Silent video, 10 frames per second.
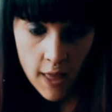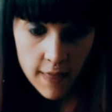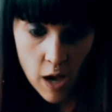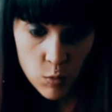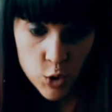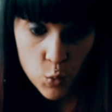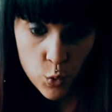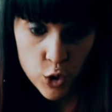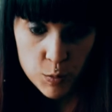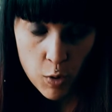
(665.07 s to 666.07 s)
That was the
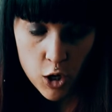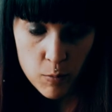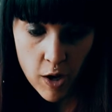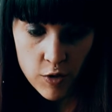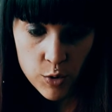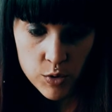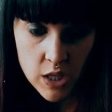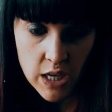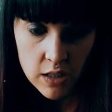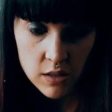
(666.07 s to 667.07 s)
worst part about those
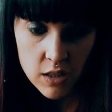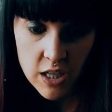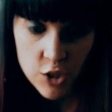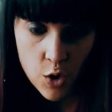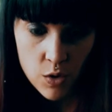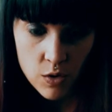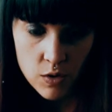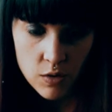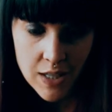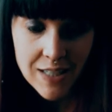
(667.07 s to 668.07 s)
things. They
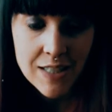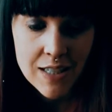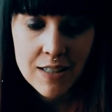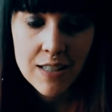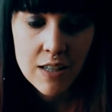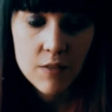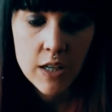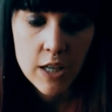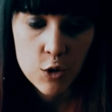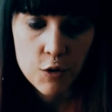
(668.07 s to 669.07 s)
didn't even
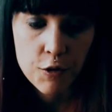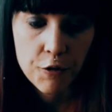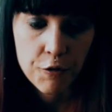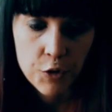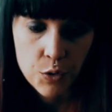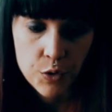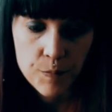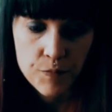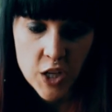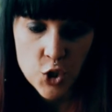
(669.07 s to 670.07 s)
kill for food.
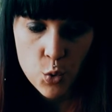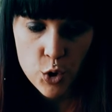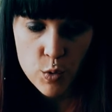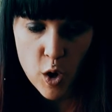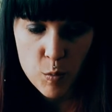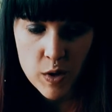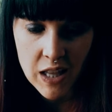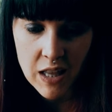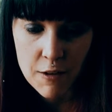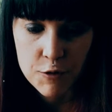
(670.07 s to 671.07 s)
They tore you open
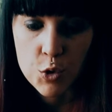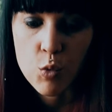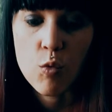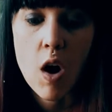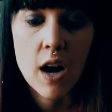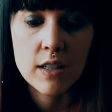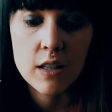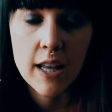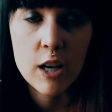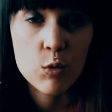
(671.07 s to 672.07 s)
and left you to rot
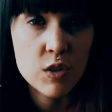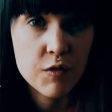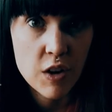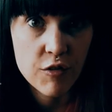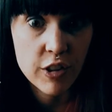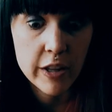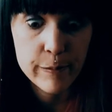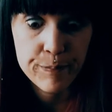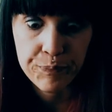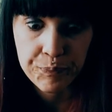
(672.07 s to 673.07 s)
like it was fun for them.